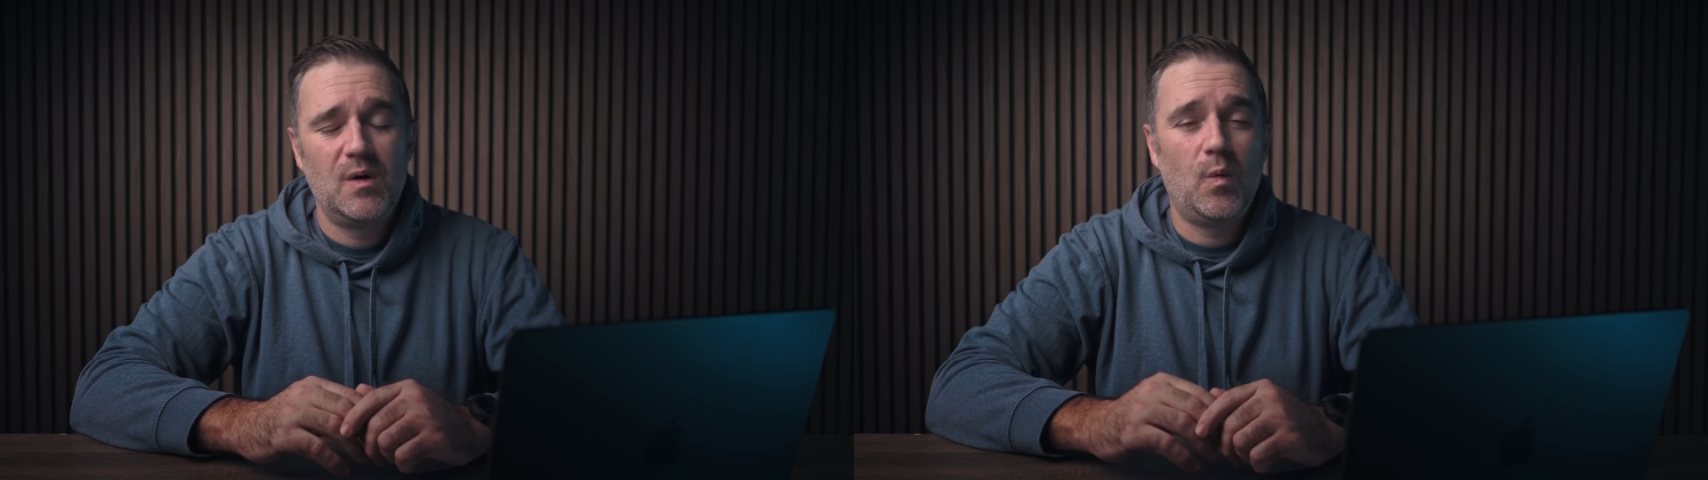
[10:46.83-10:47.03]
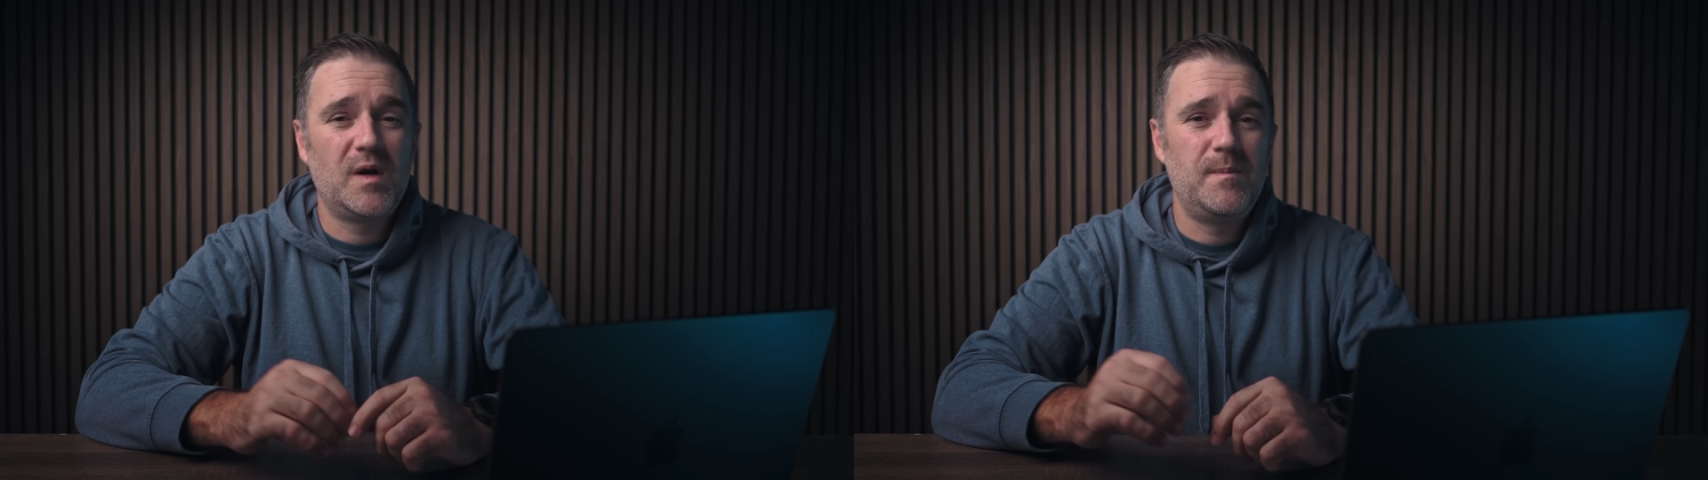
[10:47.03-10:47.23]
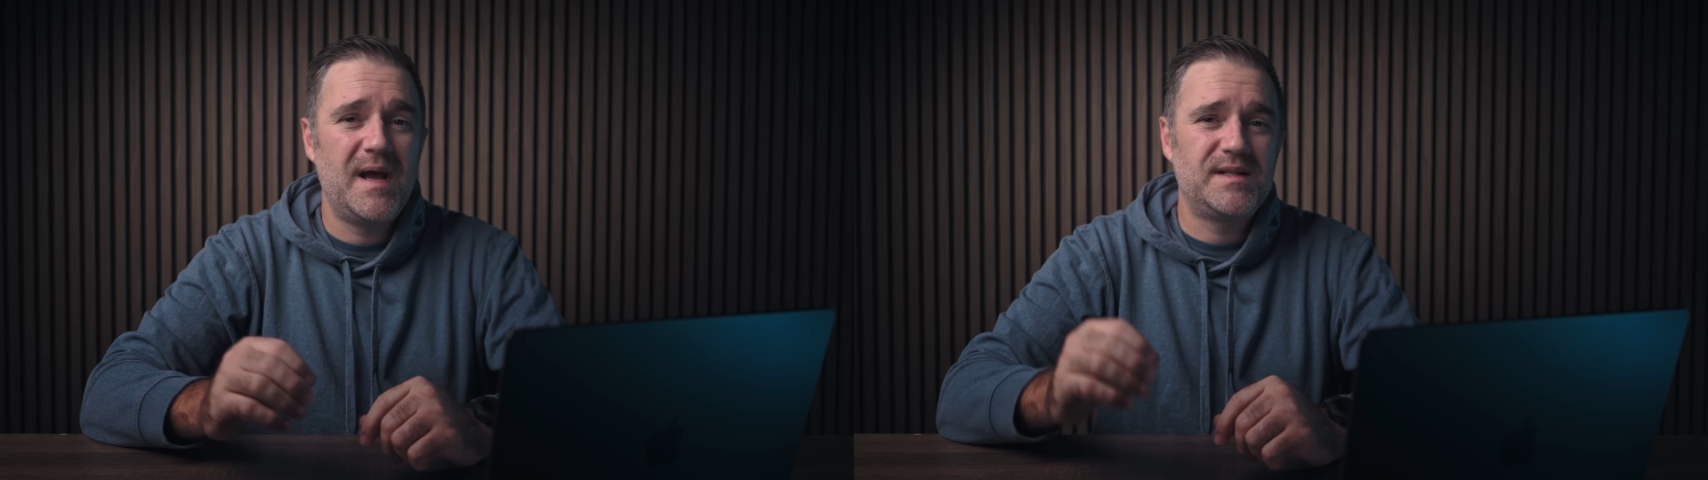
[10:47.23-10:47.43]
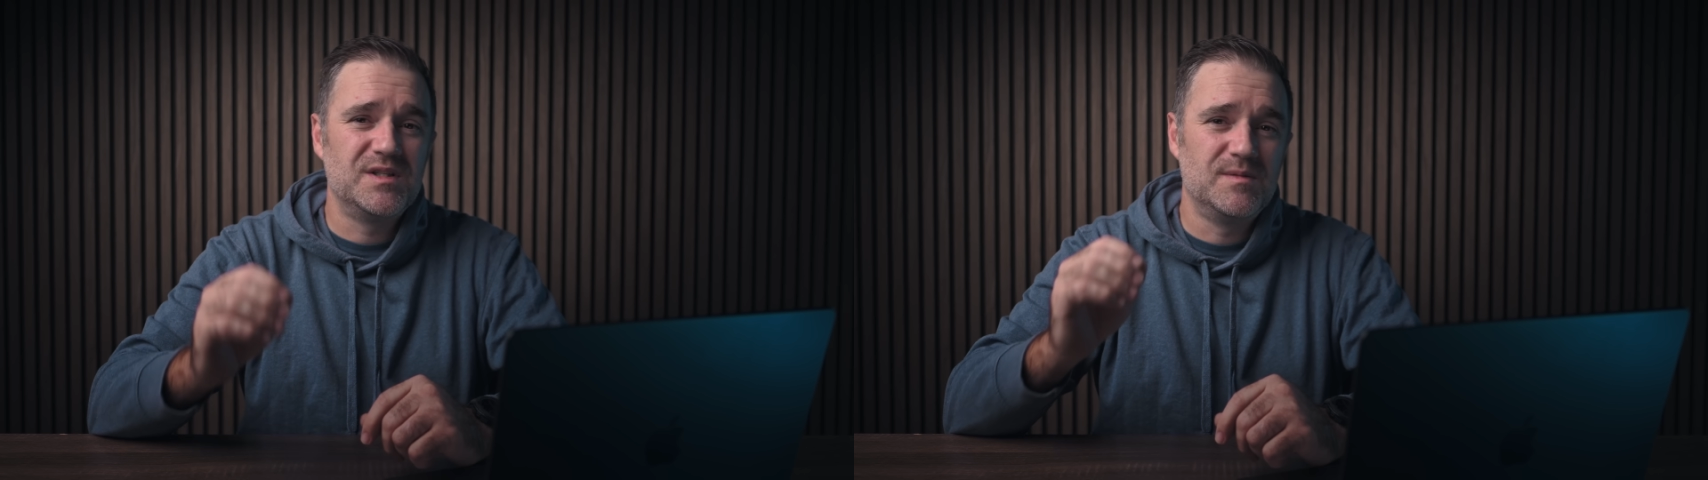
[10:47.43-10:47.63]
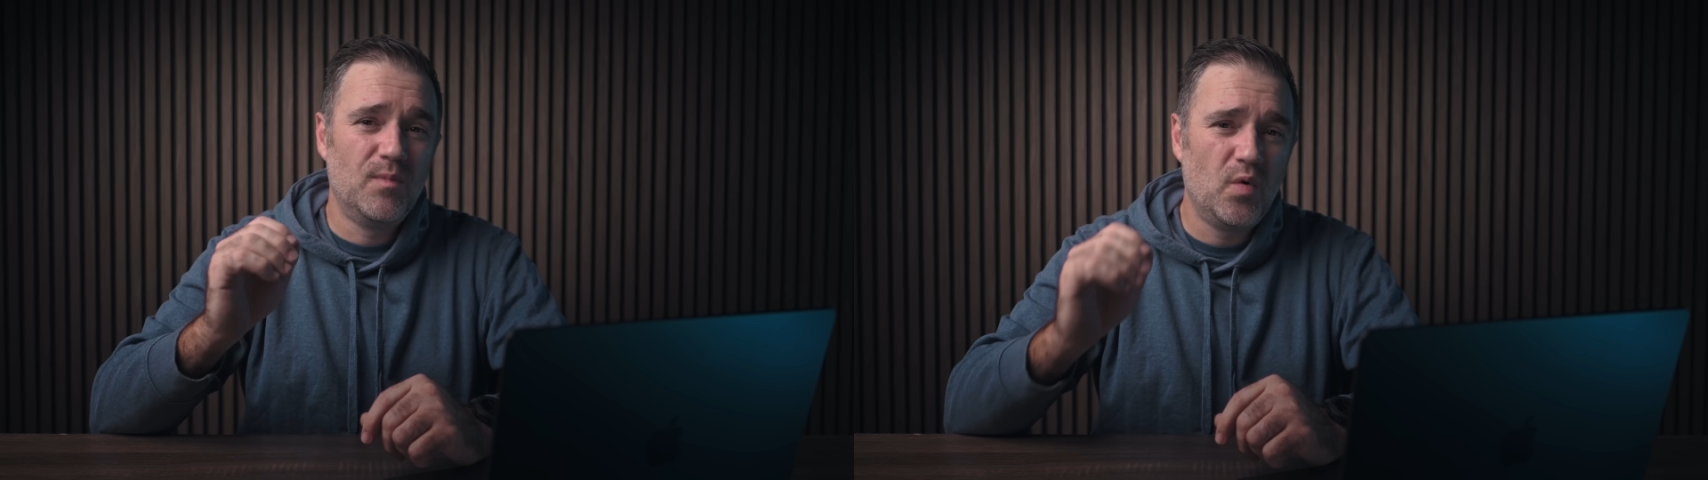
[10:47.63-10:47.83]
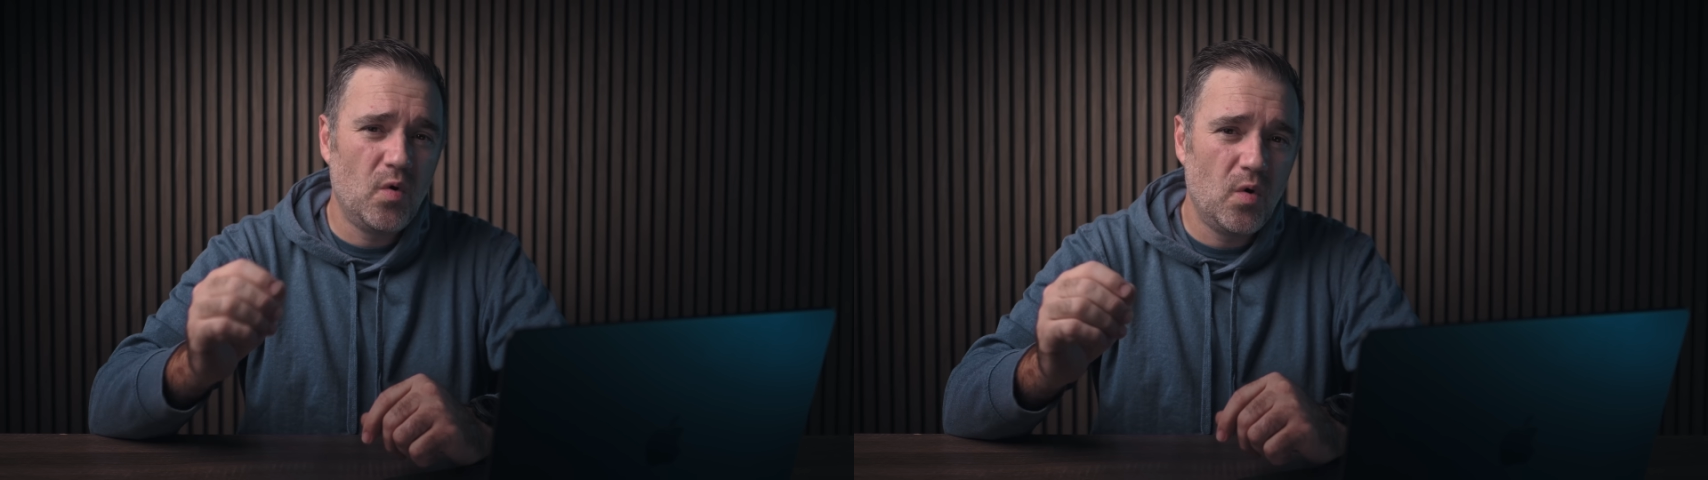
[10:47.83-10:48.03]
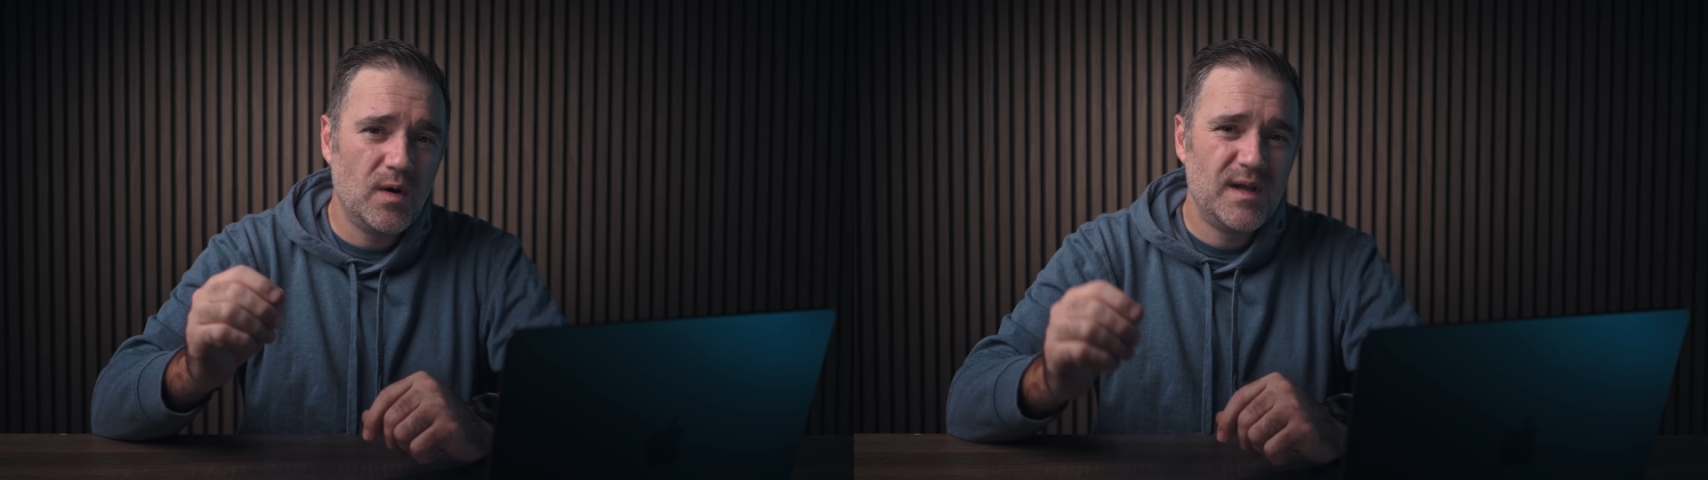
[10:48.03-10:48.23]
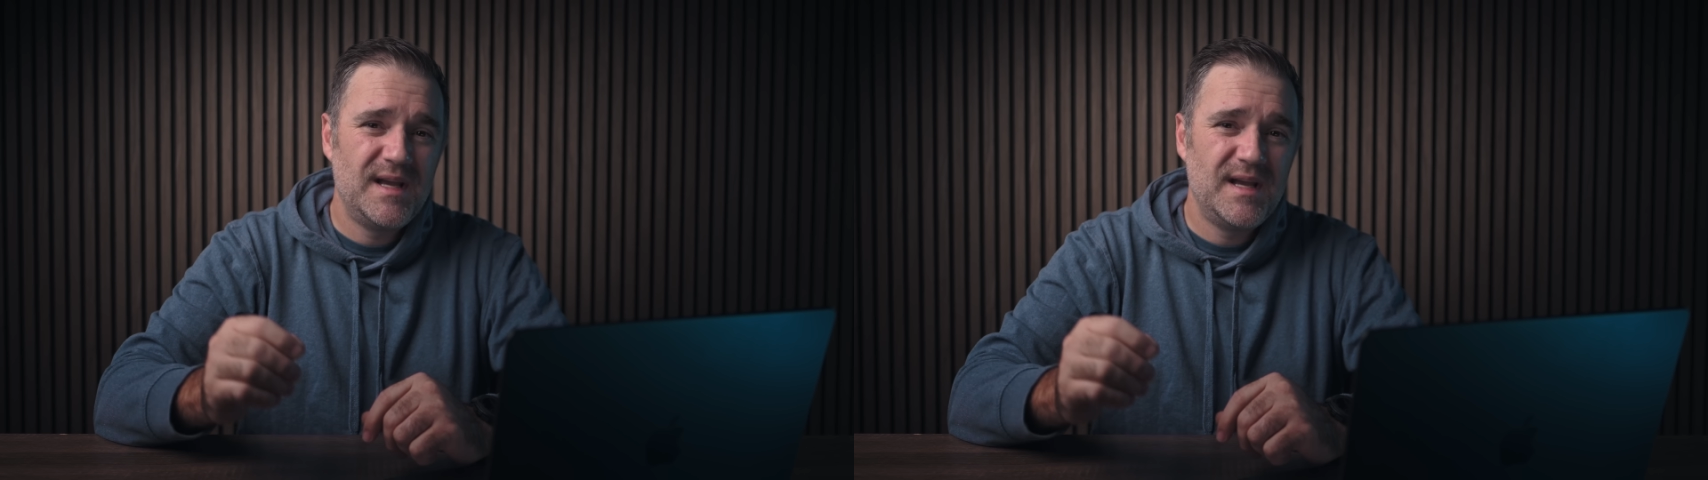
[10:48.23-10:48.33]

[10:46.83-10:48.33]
What matters more